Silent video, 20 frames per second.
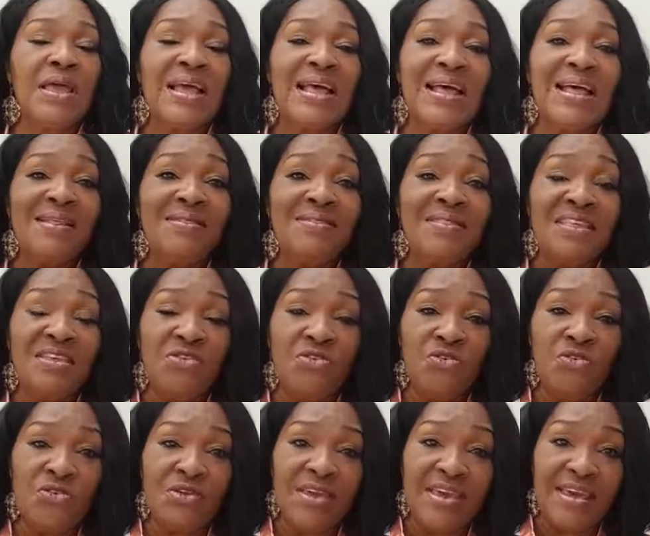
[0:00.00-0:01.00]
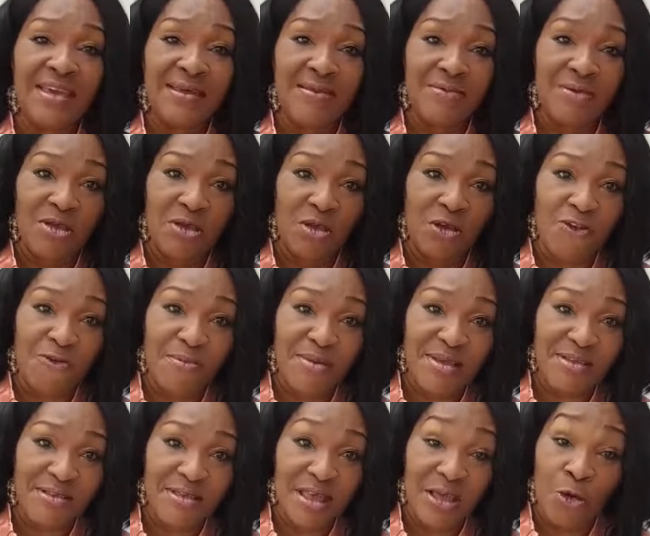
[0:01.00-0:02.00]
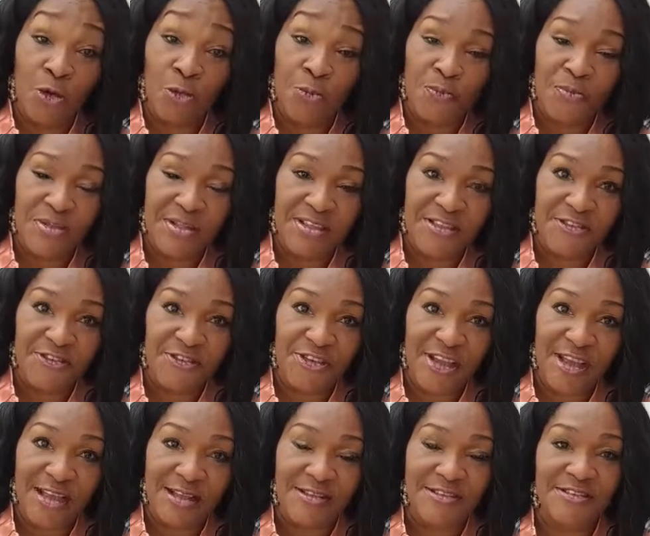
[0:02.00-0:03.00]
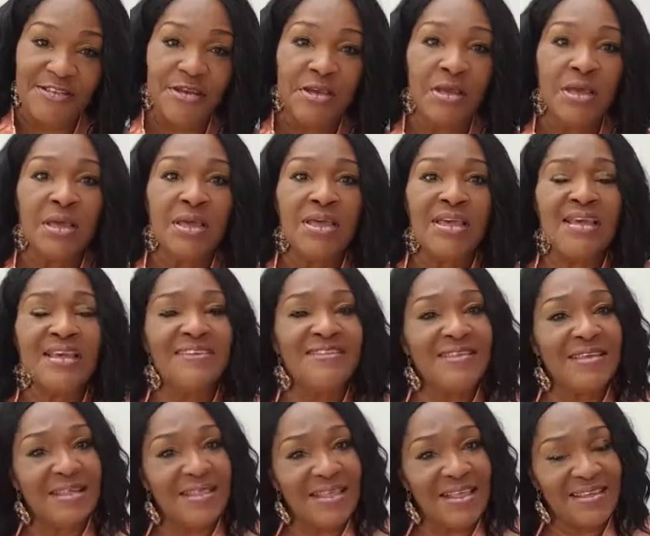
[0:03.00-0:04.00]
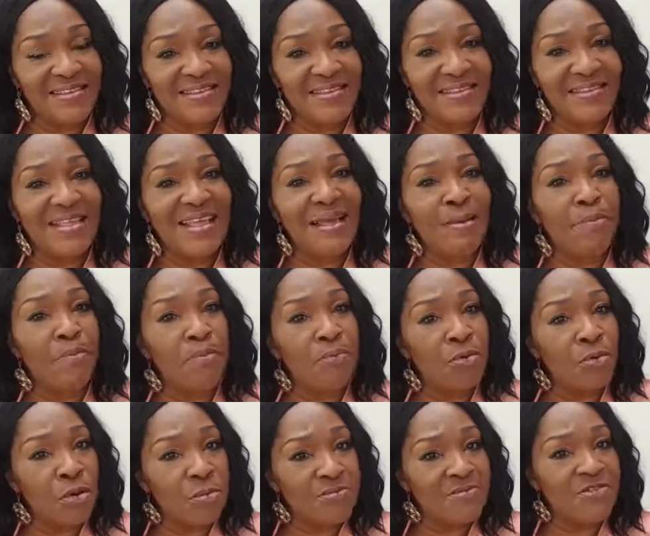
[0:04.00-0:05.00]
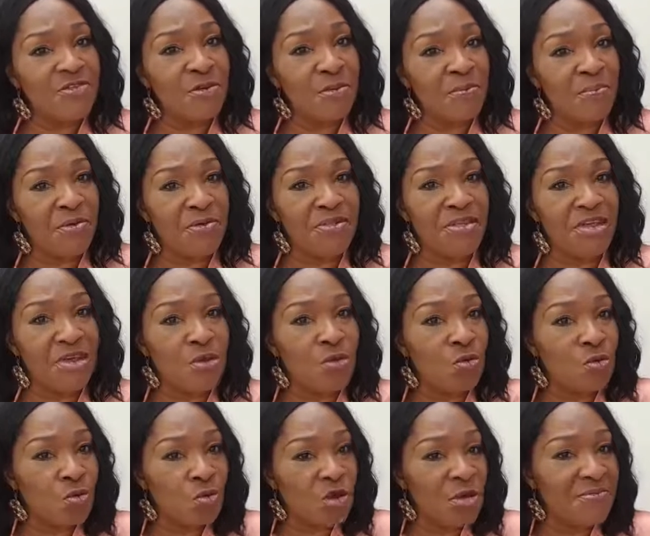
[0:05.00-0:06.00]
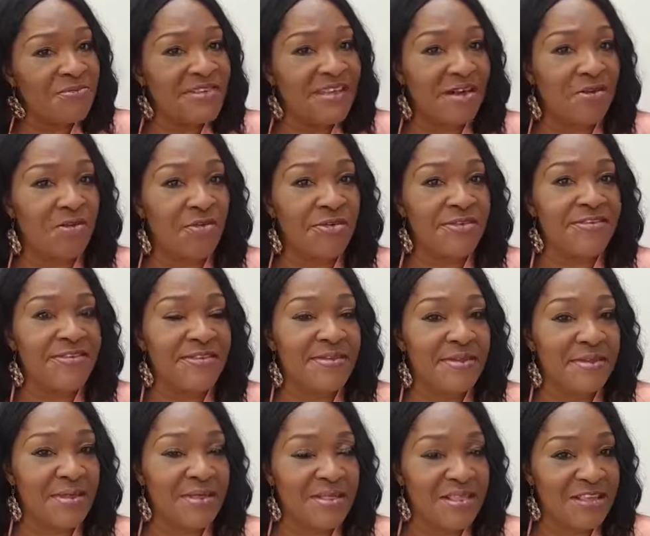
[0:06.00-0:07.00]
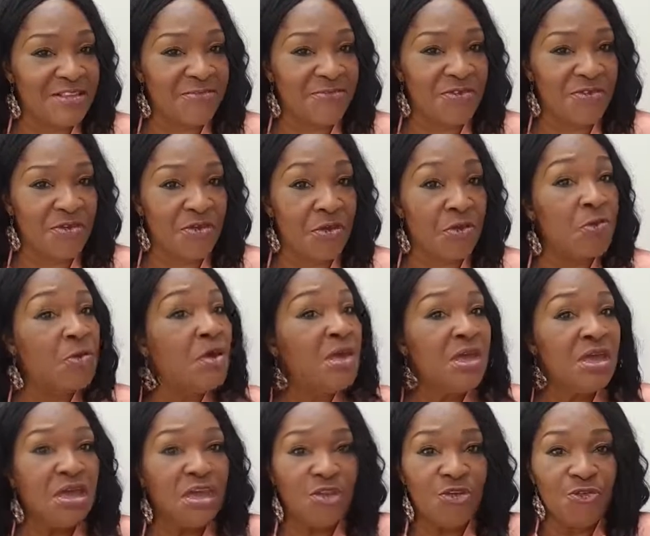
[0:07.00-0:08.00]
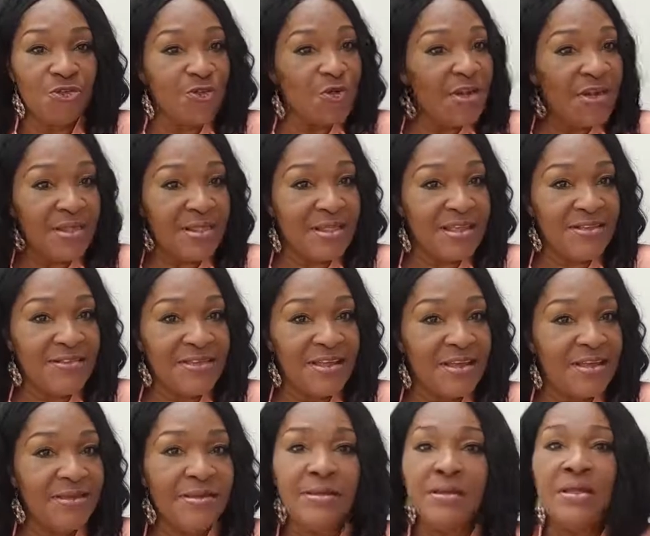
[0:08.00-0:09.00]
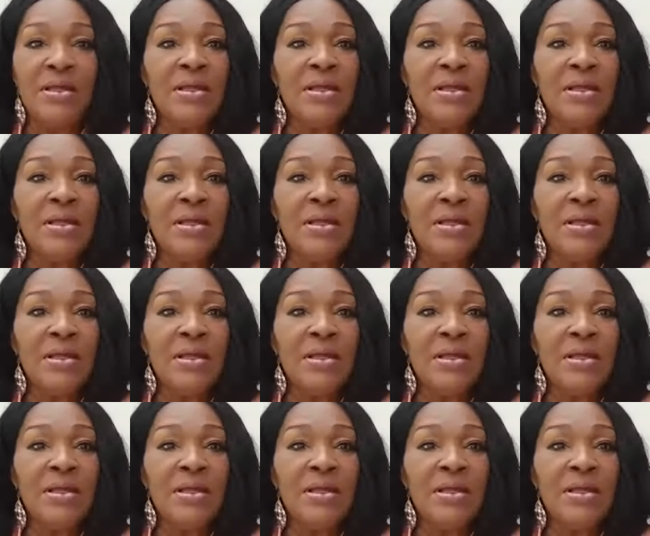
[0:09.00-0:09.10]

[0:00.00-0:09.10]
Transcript: and the UK government police charge is a lesson and prompts somebody who comes across this video. If you're a leader,